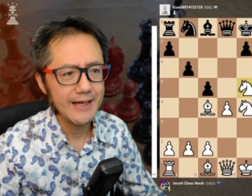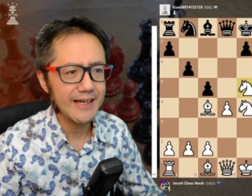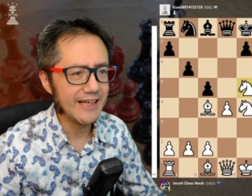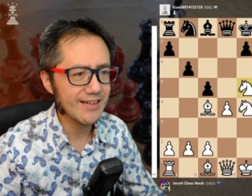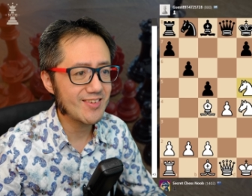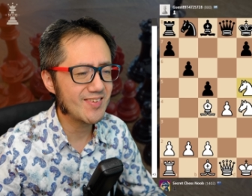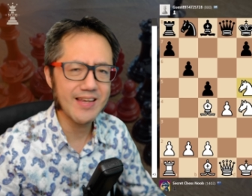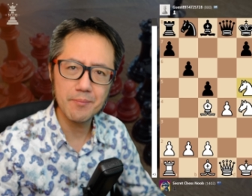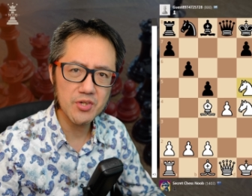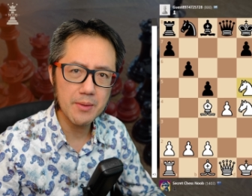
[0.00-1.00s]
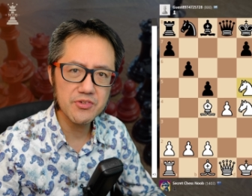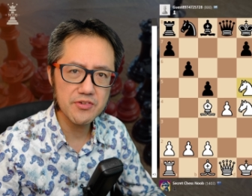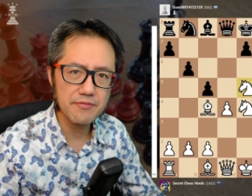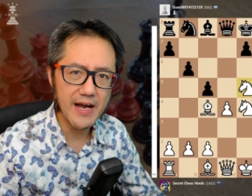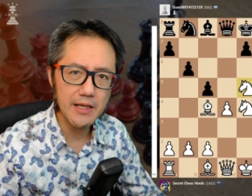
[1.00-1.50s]
It sometimes
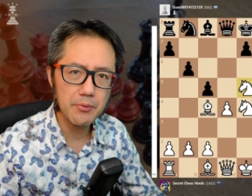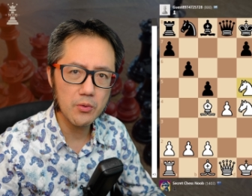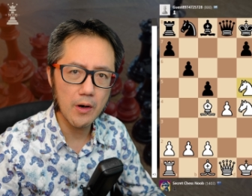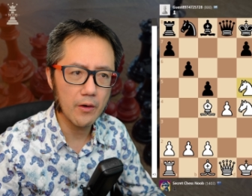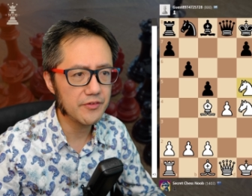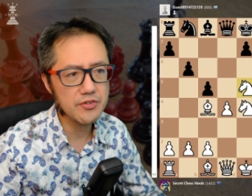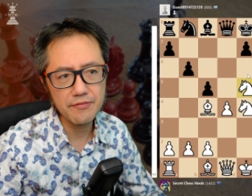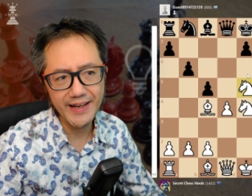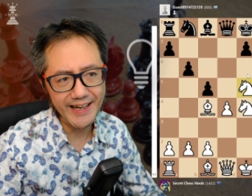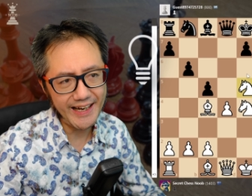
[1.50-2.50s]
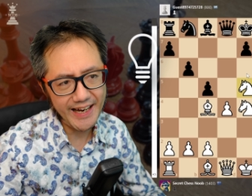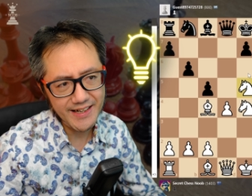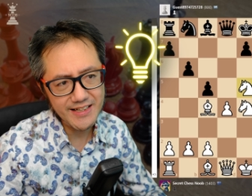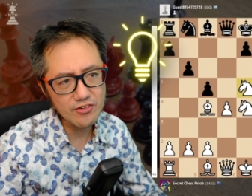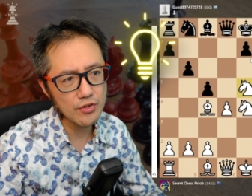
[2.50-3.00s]
is available on sort of
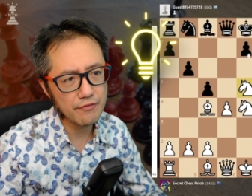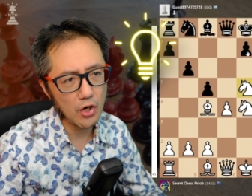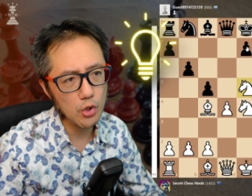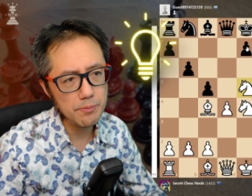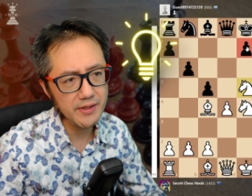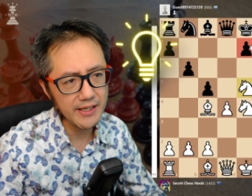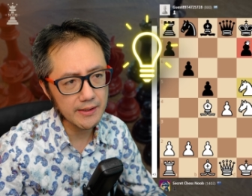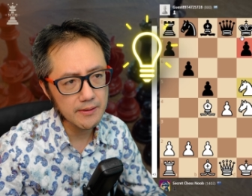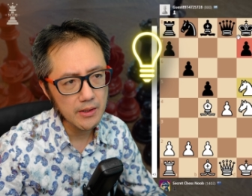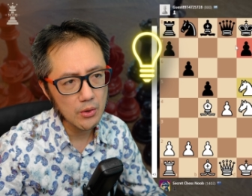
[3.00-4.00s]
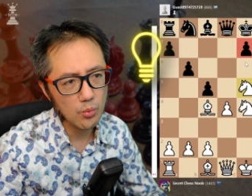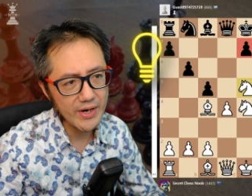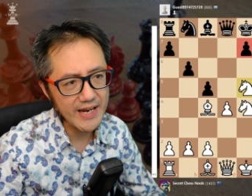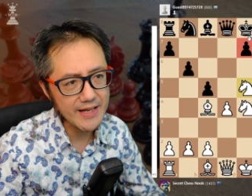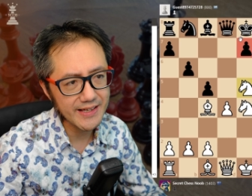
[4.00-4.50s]
any sort of opening
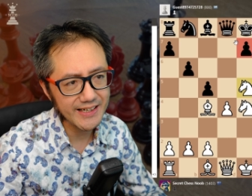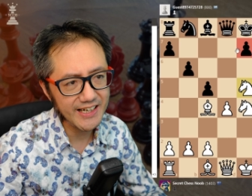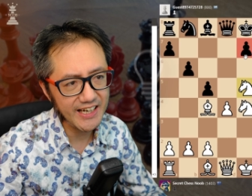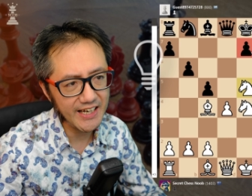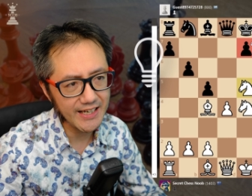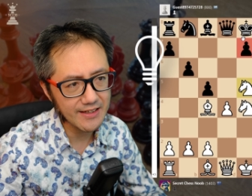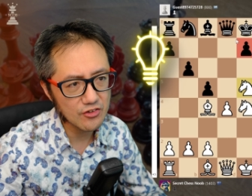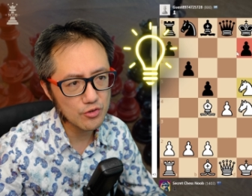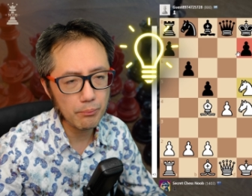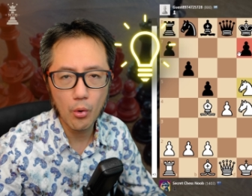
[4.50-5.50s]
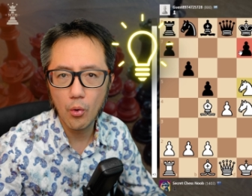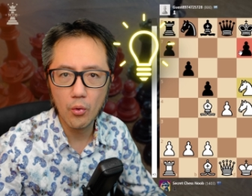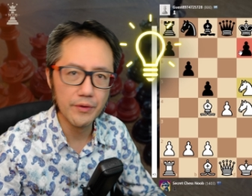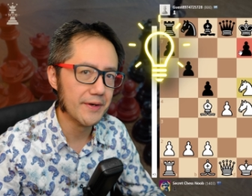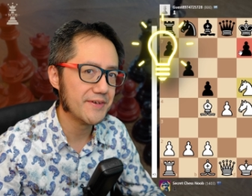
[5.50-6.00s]
where the king's
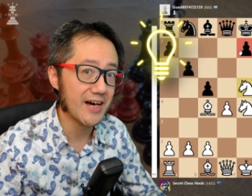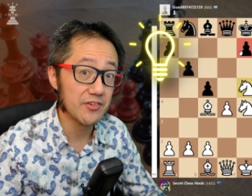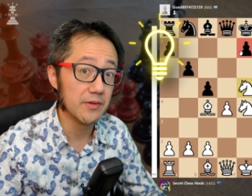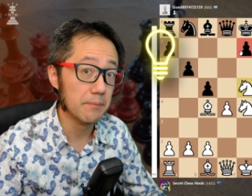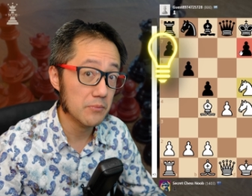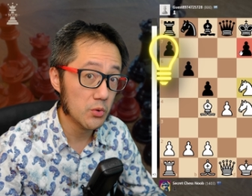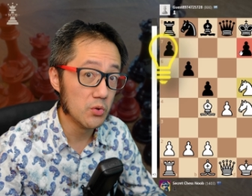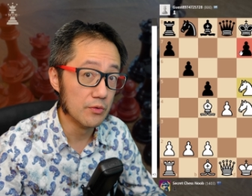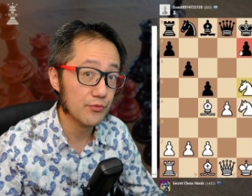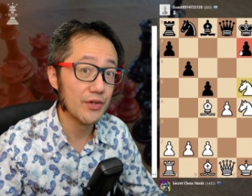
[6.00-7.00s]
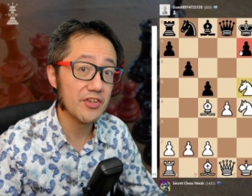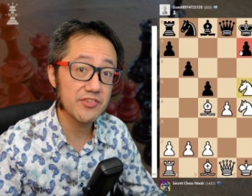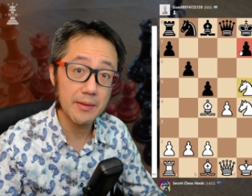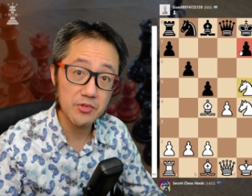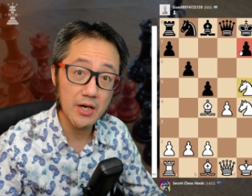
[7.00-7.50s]
pawn doesn't move. So this
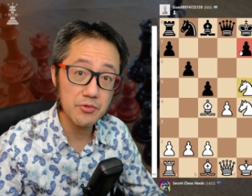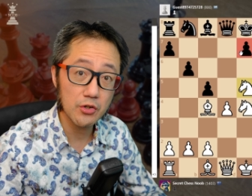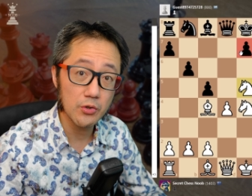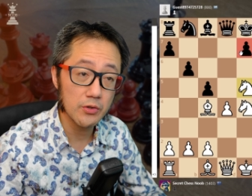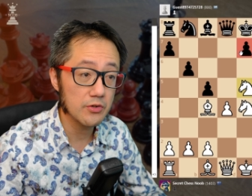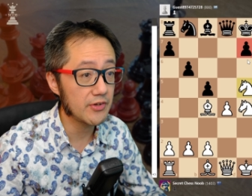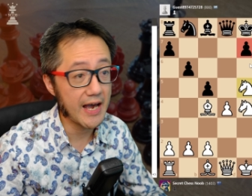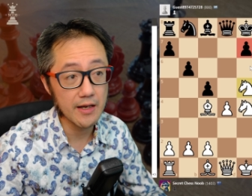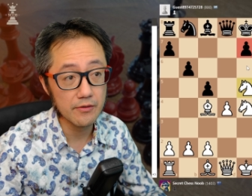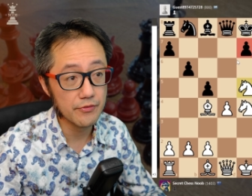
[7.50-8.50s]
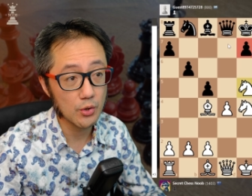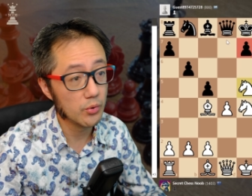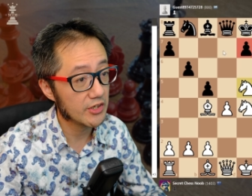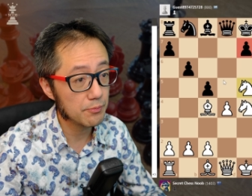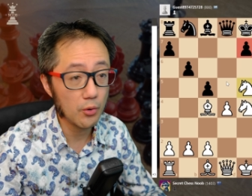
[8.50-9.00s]
sometimes occurs out of the
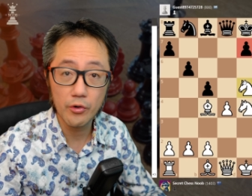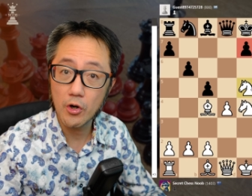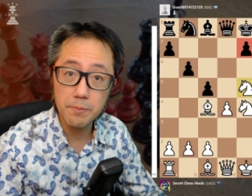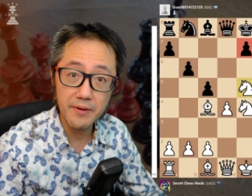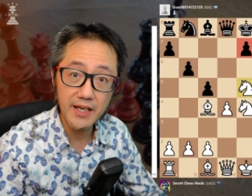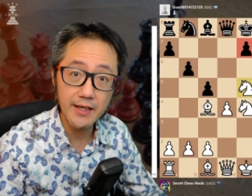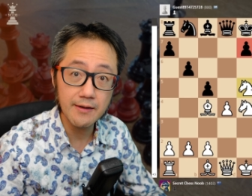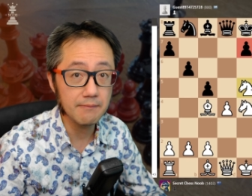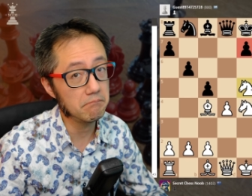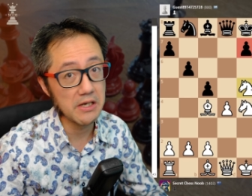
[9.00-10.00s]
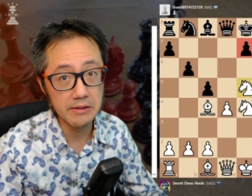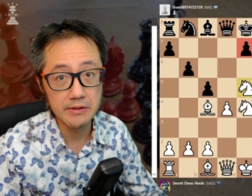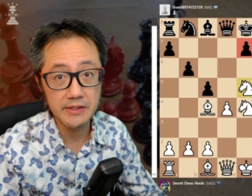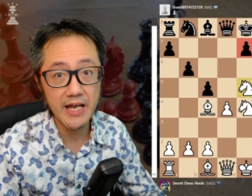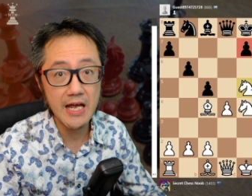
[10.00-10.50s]
queen's pawn opening,
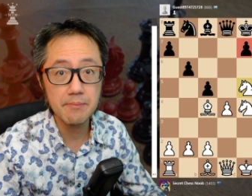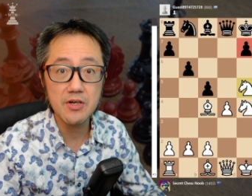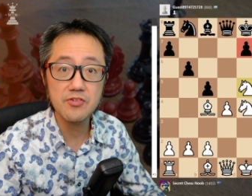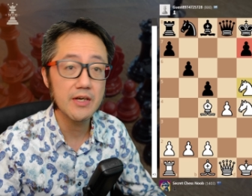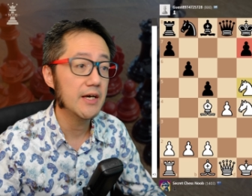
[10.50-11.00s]
Englund gambit,